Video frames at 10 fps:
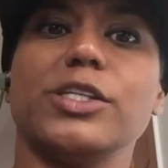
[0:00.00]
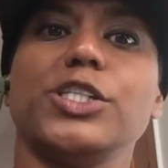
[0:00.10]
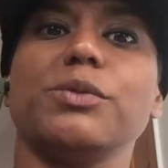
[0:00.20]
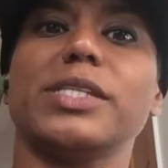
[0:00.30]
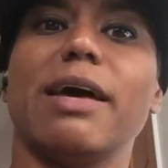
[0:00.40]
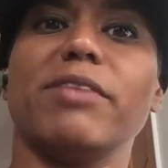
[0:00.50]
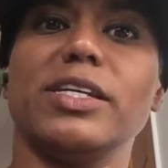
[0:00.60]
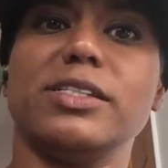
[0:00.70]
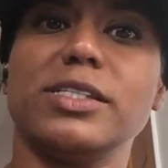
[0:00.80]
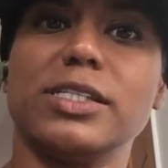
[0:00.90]
And she was
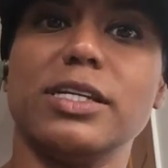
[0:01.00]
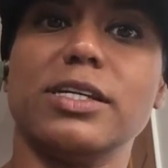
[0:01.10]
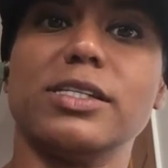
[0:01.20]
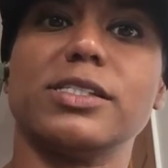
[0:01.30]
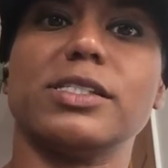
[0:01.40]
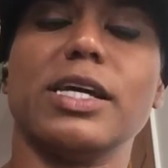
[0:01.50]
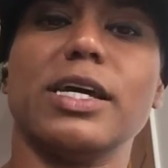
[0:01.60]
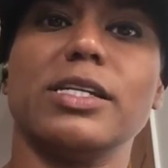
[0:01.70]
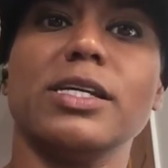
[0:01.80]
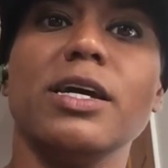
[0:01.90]
having dizziness
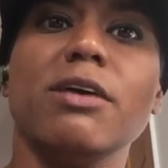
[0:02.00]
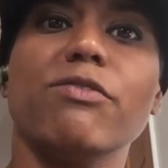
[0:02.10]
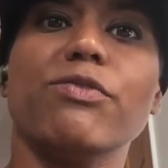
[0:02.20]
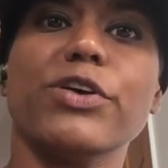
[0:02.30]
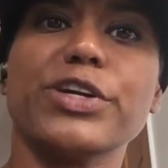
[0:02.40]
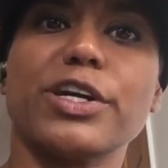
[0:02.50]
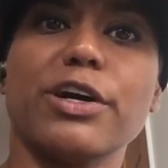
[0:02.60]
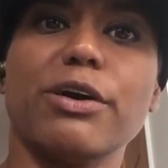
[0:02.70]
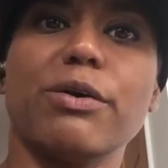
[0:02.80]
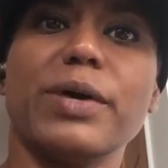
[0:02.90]
and
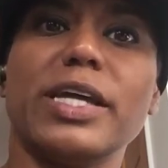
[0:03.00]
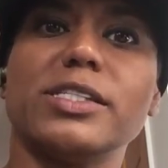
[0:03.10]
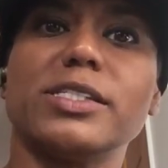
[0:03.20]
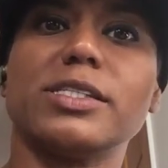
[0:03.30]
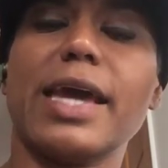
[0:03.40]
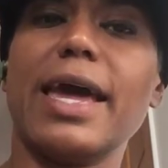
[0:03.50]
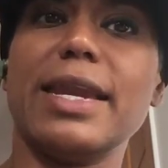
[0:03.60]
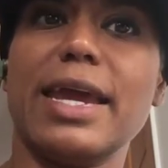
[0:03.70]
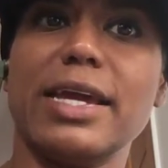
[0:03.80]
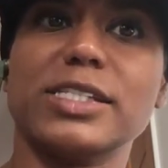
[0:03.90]
vertigo and
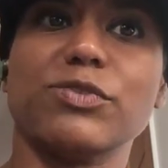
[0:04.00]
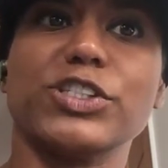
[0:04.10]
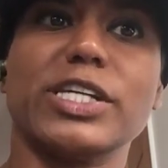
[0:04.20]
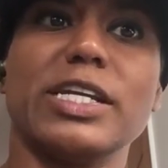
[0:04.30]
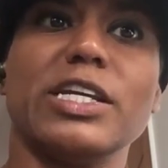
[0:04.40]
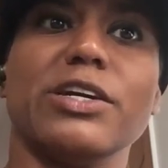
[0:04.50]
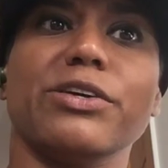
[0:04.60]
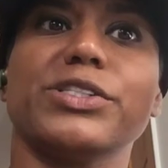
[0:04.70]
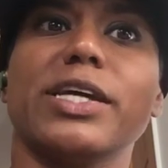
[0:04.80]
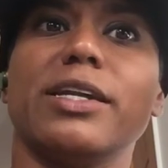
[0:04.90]
headaches for 10
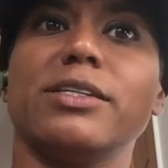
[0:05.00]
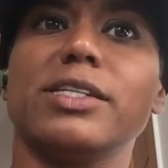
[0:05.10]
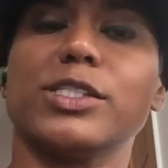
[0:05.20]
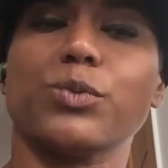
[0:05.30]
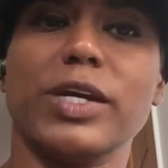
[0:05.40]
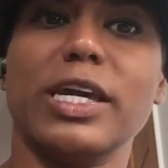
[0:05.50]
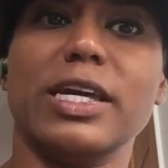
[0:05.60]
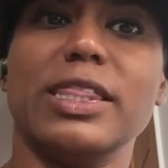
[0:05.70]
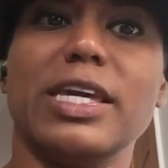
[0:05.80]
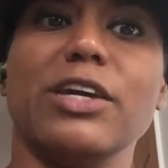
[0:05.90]
years and this
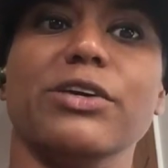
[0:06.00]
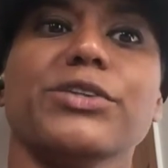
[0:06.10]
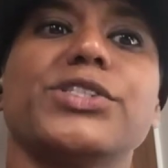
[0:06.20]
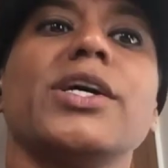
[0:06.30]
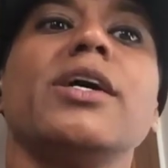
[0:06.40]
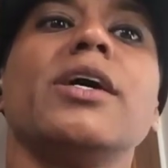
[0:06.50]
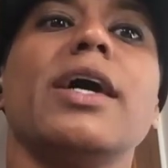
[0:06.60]
ringing in the ears.